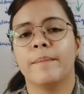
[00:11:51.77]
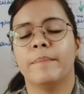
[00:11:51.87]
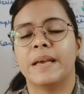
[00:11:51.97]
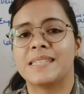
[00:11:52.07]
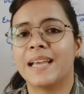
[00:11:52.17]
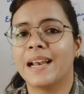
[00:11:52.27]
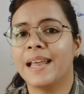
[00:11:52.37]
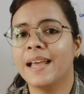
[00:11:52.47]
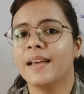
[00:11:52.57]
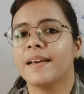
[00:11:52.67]

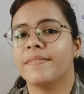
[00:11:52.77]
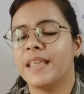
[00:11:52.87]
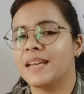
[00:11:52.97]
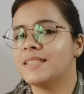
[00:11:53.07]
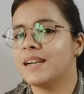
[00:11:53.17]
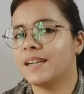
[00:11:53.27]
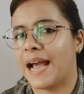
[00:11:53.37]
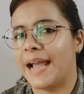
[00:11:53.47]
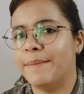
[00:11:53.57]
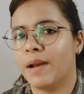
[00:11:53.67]
basically there is a
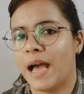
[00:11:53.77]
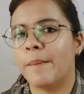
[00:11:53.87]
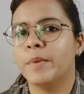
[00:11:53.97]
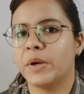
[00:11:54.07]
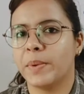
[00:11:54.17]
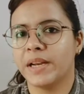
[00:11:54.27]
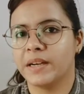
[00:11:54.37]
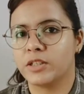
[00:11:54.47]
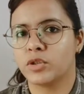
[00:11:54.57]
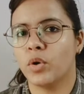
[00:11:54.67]
time lap between it.